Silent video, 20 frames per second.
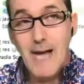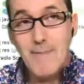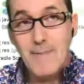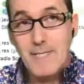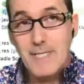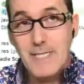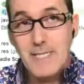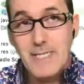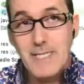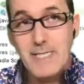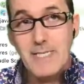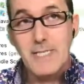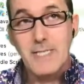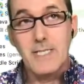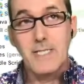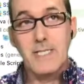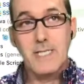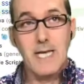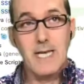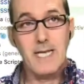It's
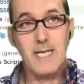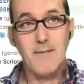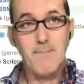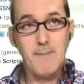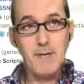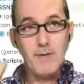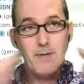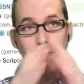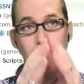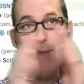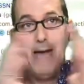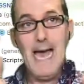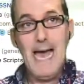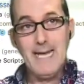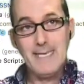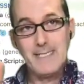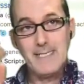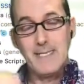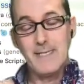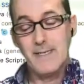just got to compute the
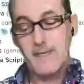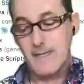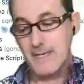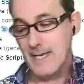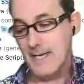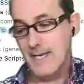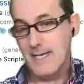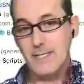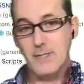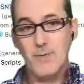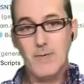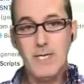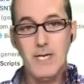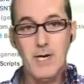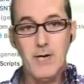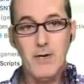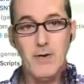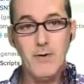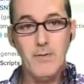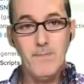mask, because we
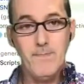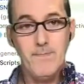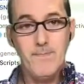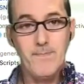know